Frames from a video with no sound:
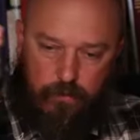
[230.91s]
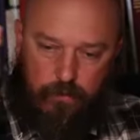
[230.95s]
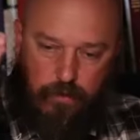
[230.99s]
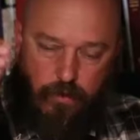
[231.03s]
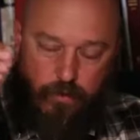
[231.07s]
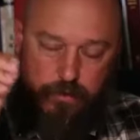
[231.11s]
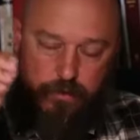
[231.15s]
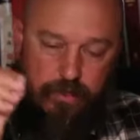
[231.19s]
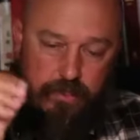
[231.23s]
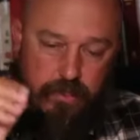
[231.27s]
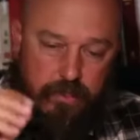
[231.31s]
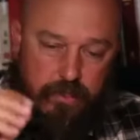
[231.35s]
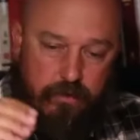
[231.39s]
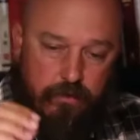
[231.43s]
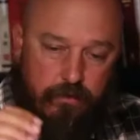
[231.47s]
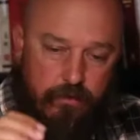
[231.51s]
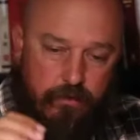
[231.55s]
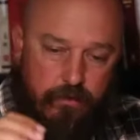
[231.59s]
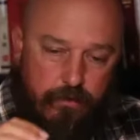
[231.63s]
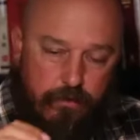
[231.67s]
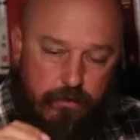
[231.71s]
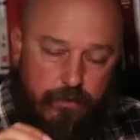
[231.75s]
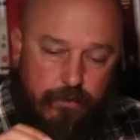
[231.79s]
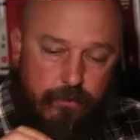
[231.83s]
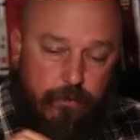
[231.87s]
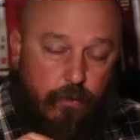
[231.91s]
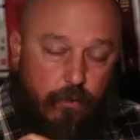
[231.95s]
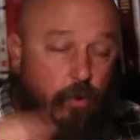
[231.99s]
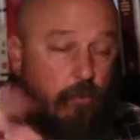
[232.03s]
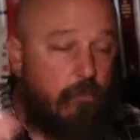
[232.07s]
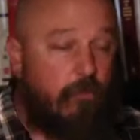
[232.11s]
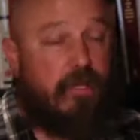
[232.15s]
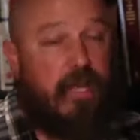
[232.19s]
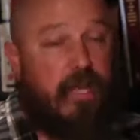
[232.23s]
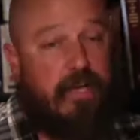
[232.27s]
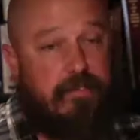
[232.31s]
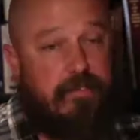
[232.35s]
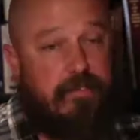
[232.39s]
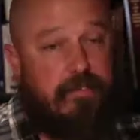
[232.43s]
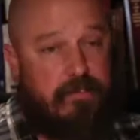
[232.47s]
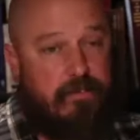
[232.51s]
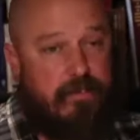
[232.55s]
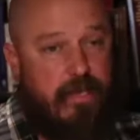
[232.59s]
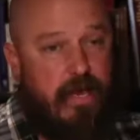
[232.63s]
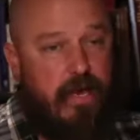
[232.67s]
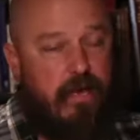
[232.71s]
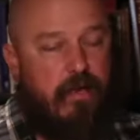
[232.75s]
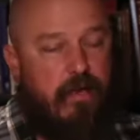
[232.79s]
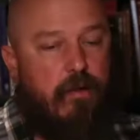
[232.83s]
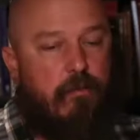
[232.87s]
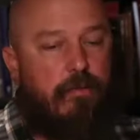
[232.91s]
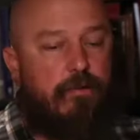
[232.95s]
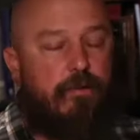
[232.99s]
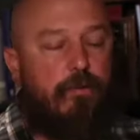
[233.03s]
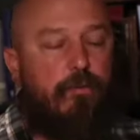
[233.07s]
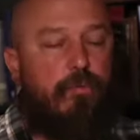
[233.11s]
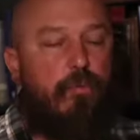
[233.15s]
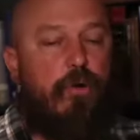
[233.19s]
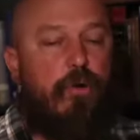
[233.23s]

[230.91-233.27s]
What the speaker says: critical thinking formalizes that. But the